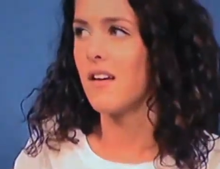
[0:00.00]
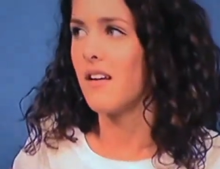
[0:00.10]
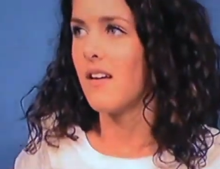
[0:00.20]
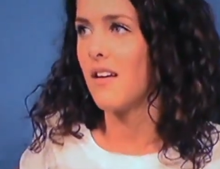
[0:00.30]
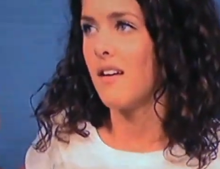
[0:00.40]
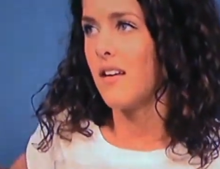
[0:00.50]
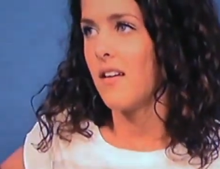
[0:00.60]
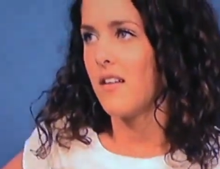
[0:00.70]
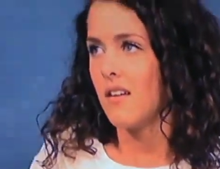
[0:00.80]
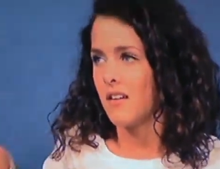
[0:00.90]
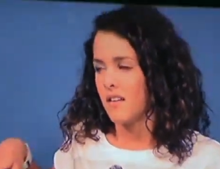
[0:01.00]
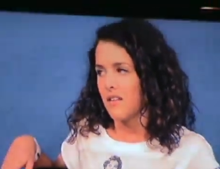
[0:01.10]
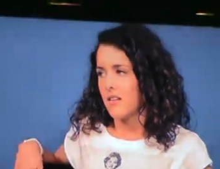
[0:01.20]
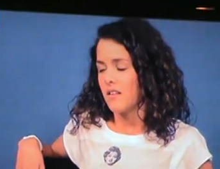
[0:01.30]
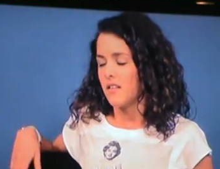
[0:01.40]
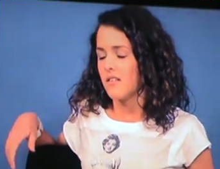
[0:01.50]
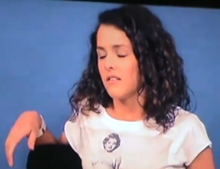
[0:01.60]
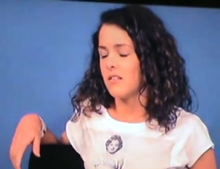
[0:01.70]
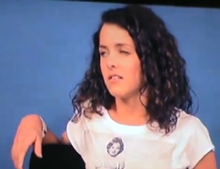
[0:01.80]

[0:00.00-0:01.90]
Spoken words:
No one is speaking in this clip.